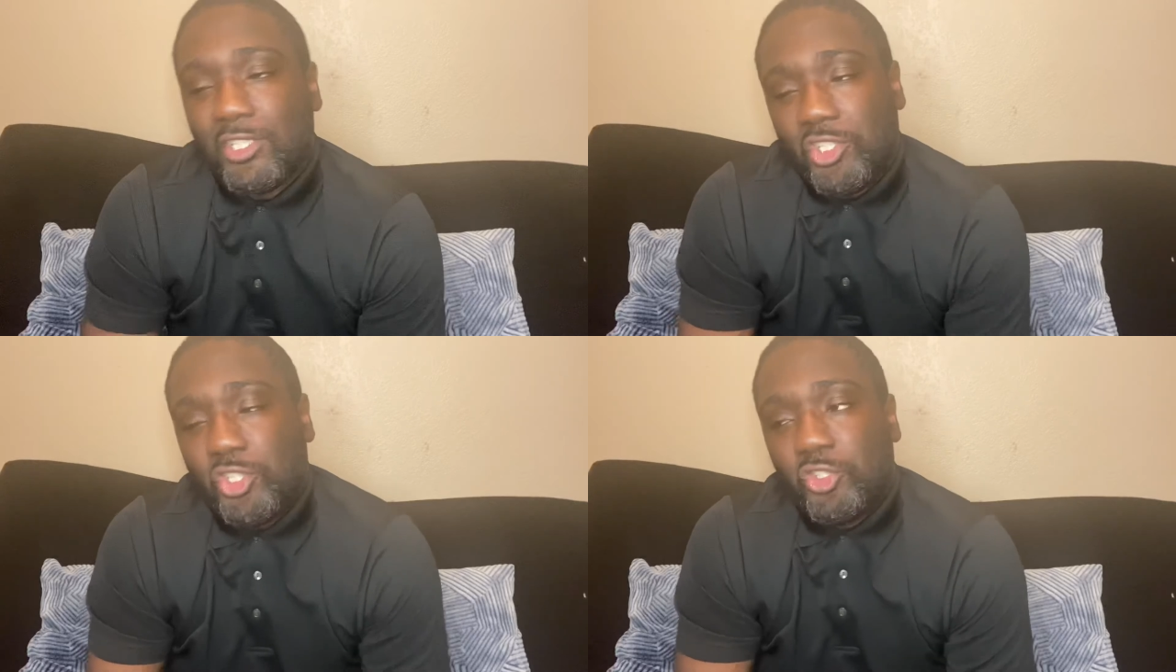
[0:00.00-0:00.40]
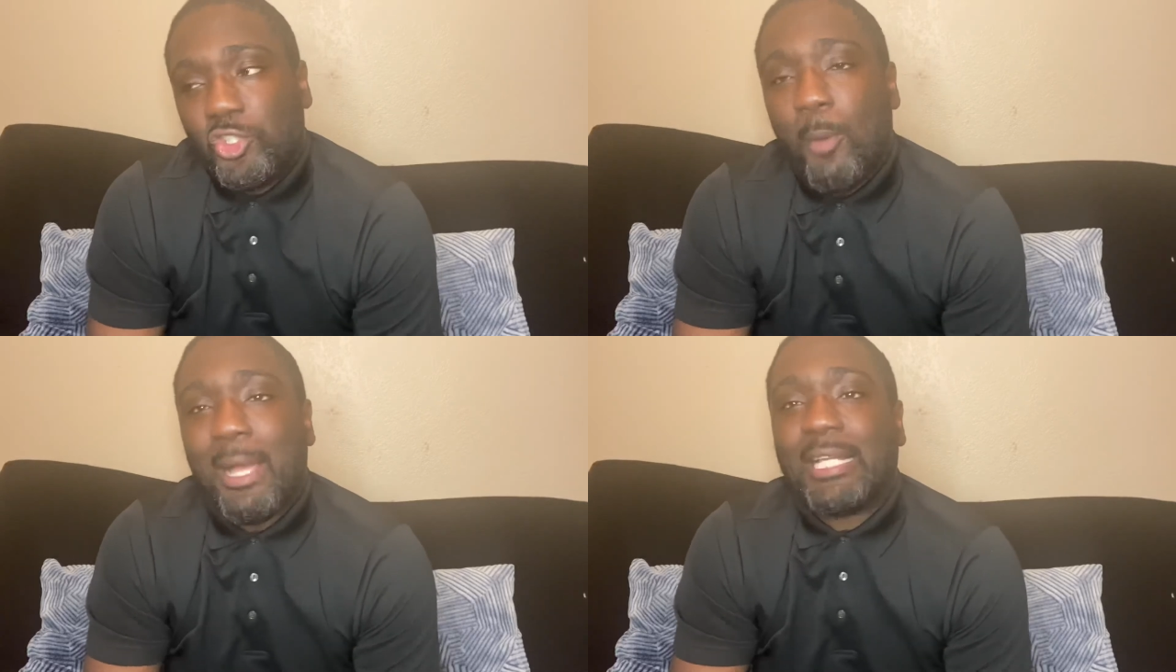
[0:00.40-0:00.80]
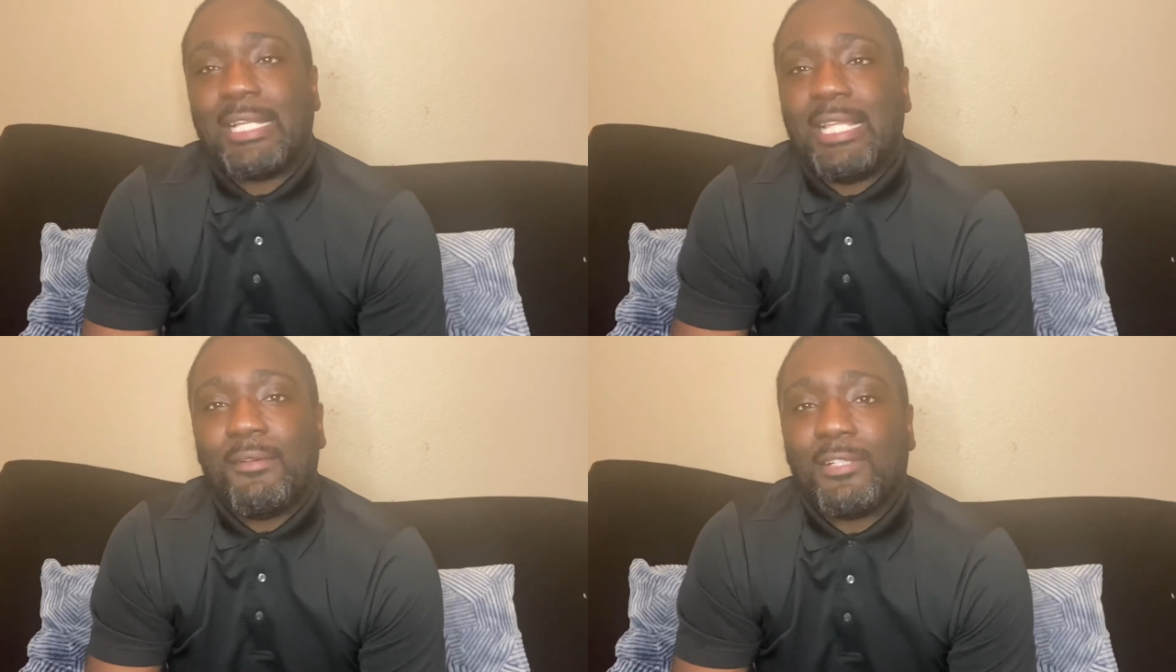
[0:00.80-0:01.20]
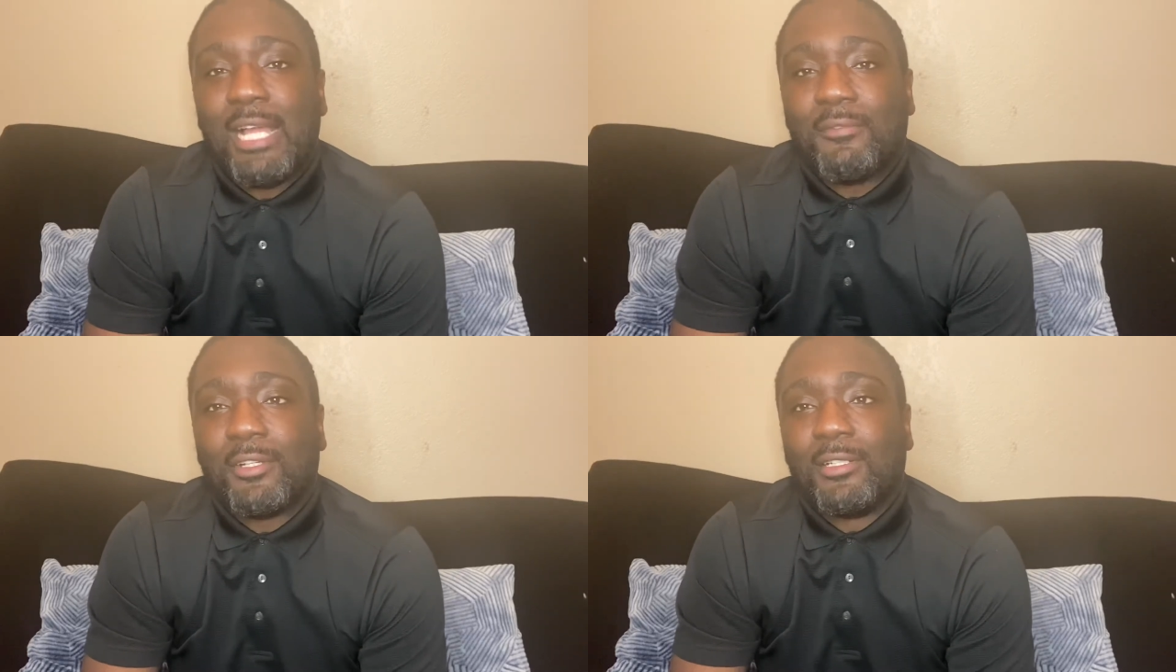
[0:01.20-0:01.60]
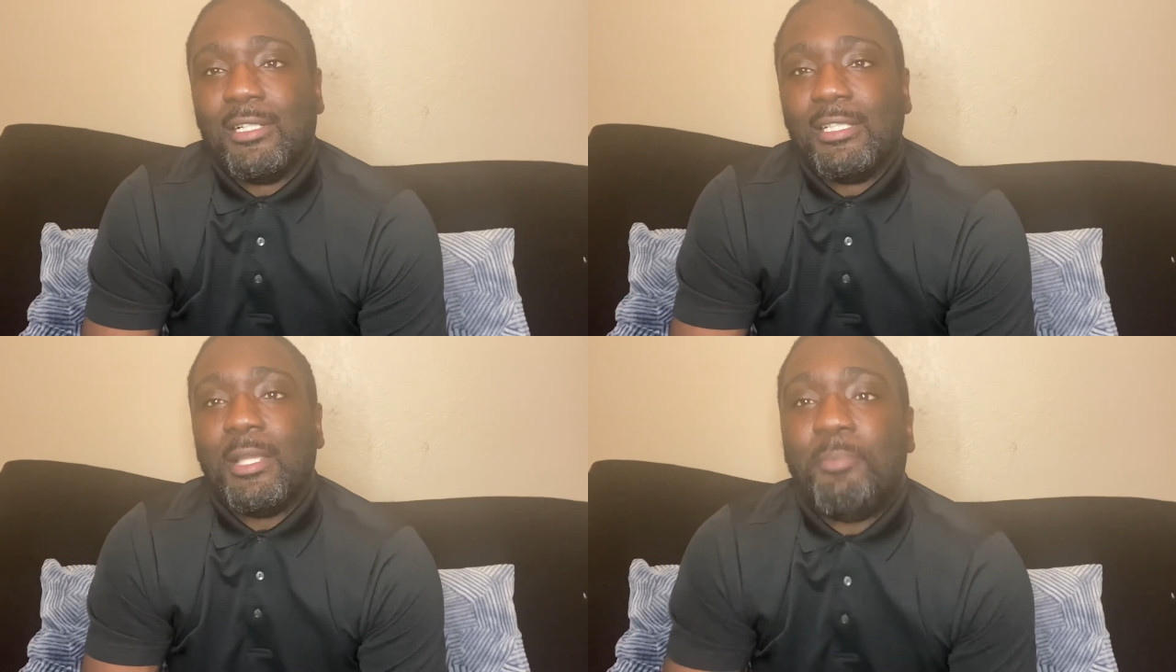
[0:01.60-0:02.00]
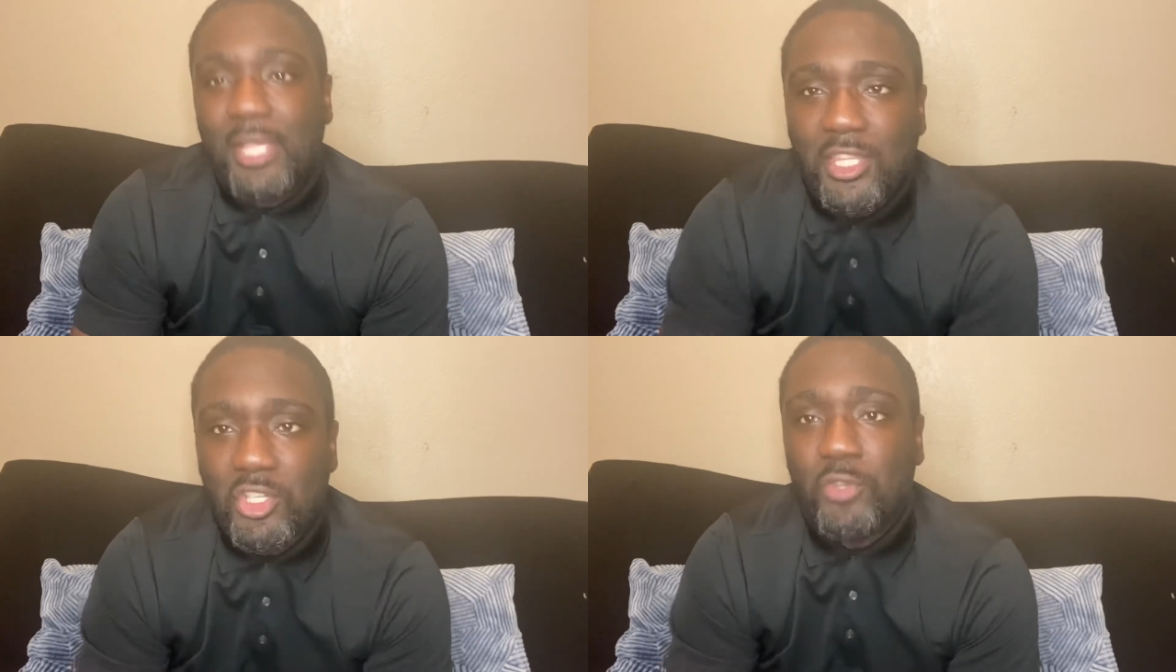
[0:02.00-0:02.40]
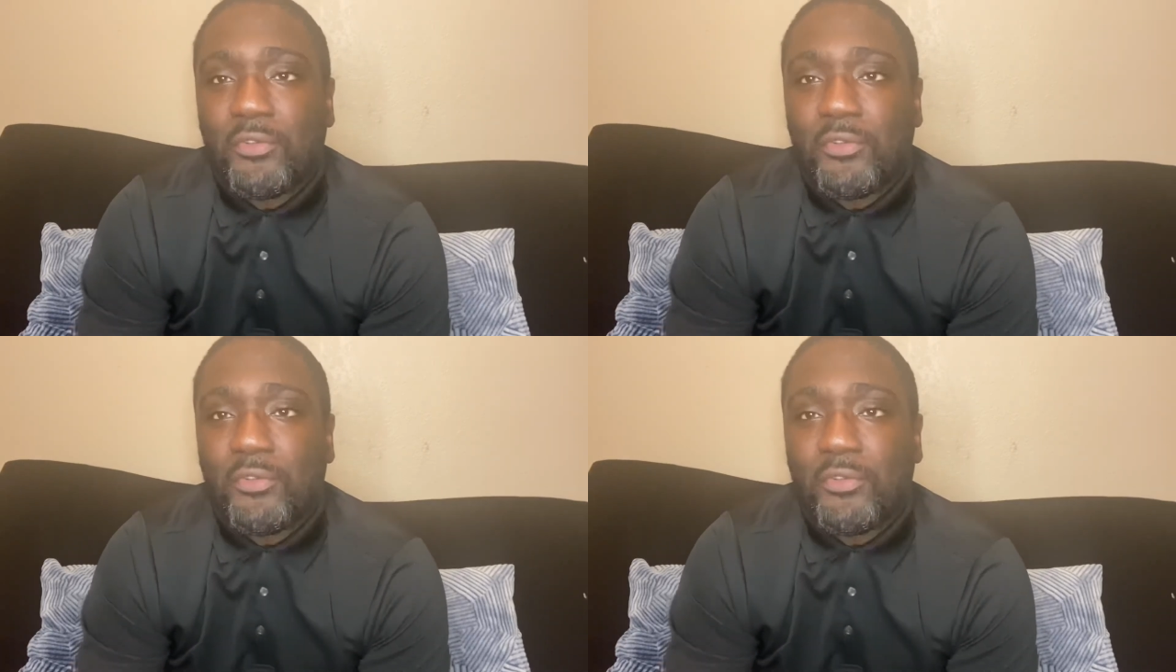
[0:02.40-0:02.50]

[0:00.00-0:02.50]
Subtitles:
nobody can never ever depend on you